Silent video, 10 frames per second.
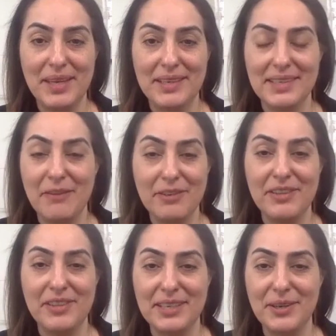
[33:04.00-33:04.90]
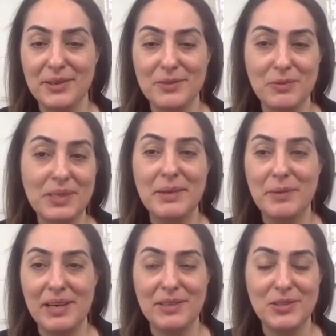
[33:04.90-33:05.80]
that everything goes really
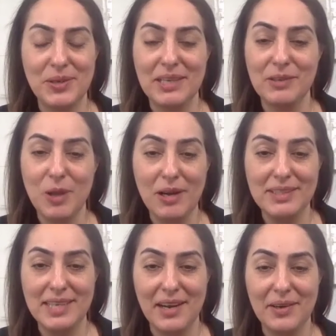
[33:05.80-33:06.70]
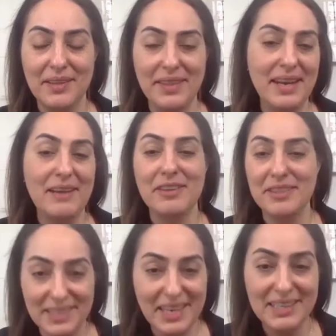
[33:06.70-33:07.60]
well during lockdown and then
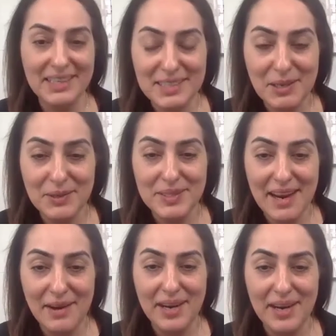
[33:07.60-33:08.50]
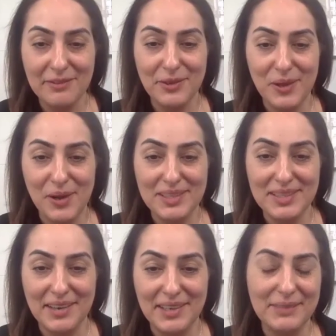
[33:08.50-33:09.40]
everything kind of slows down after
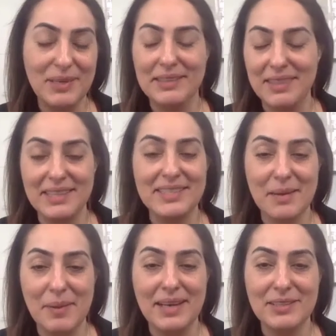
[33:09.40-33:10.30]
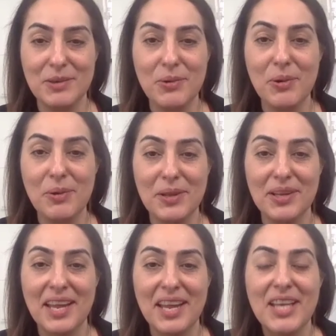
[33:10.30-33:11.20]
lockdown and when things get back to
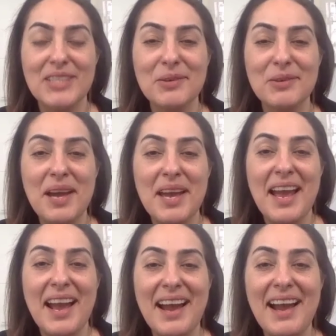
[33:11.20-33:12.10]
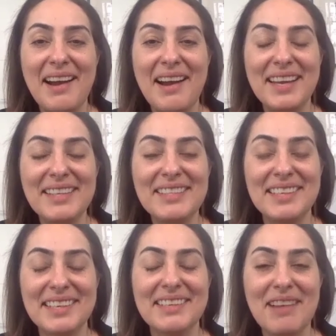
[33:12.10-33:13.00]
normal. So that's
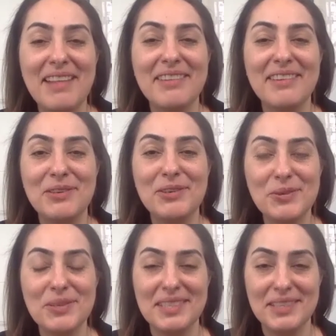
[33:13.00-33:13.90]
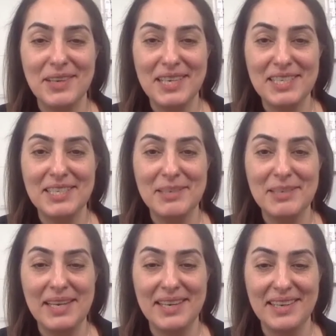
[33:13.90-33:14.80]
a rather unusual situation to
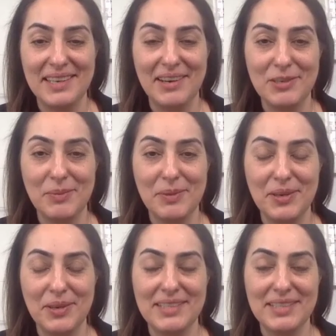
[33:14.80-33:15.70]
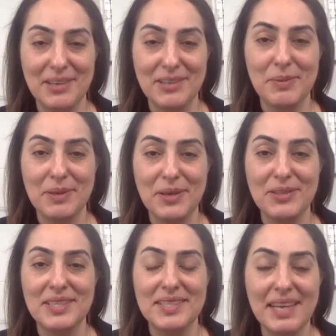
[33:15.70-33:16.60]
be in as an entrepreneur,
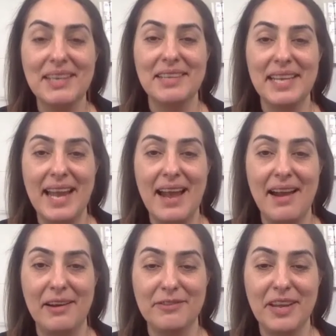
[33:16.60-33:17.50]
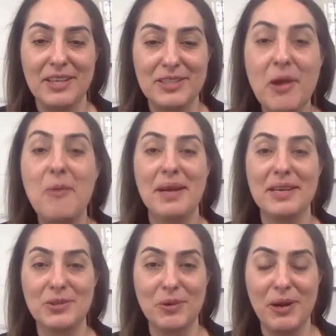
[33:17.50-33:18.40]
to suddenly have so
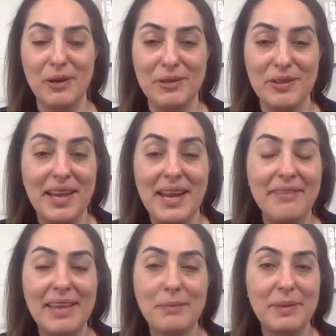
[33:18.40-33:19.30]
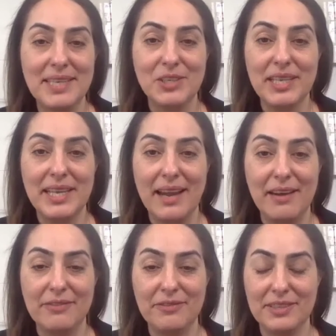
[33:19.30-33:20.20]
much growth and then potentially
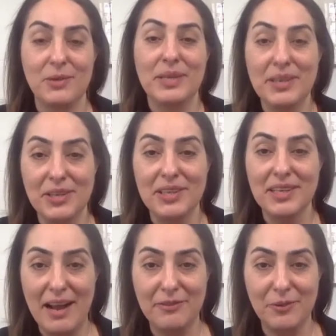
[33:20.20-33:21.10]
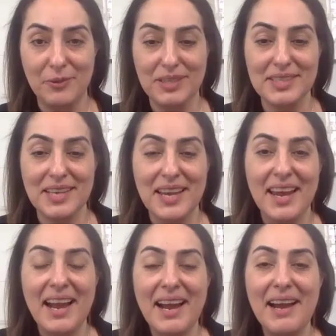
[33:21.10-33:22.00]
have so little afterwards.
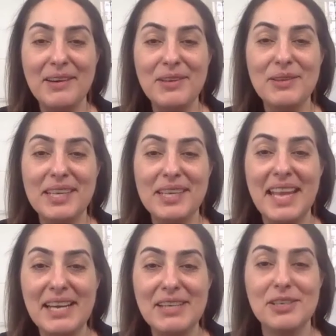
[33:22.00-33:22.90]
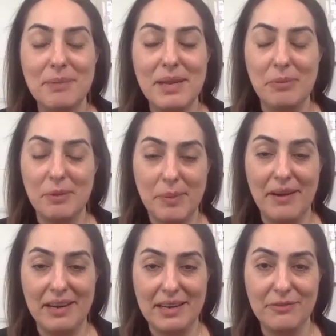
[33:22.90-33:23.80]
How do you think they should be
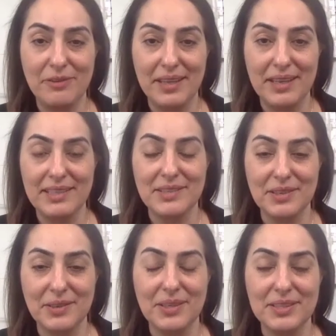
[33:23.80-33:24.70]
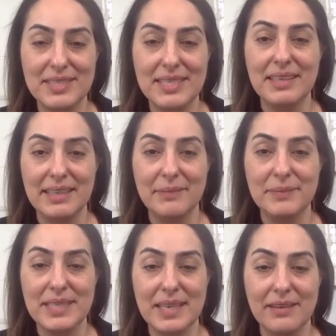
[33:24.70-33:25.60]
preparing for this or steeling
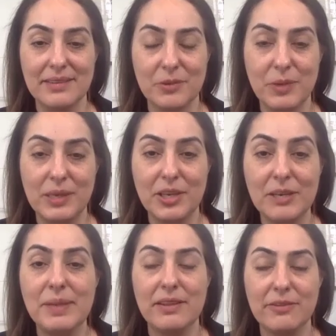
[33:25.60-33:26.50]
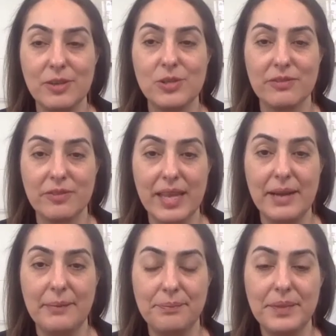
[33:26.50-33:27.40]
themselves for what could be the future for
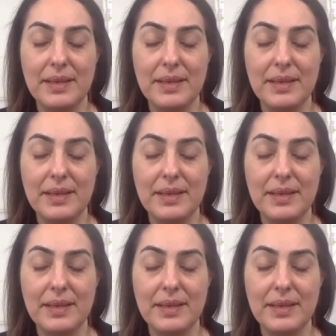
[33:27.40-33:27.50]
them?